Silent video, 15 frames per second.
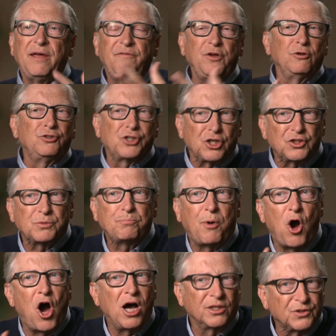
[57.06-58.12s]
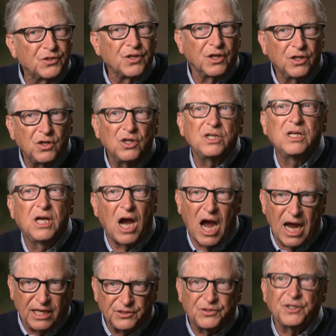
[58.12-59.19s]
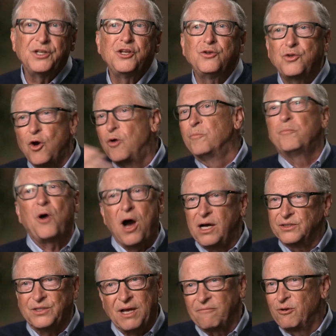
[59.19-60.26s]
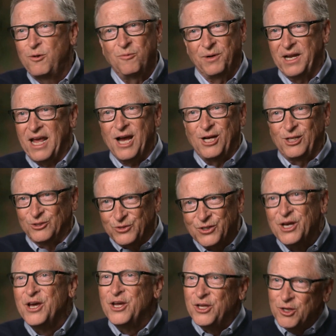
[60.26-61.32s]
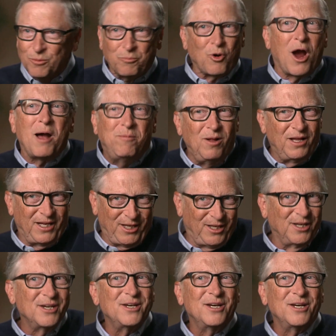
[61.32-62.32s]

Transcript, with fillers: if you just pause the good guys and you don't pause everyone else, you're probably